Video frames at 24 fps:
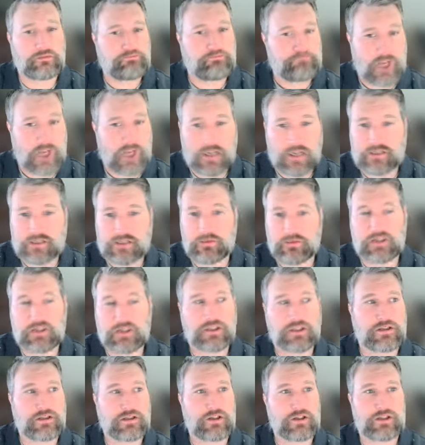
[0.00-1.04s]
not as much
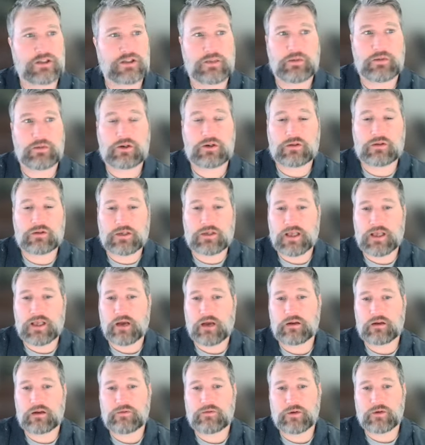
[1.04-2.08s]
as your typical
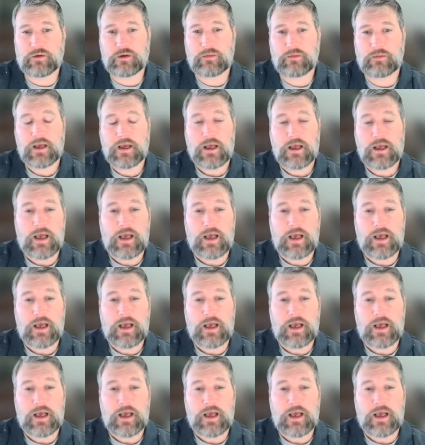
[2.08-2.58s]
accounting firm,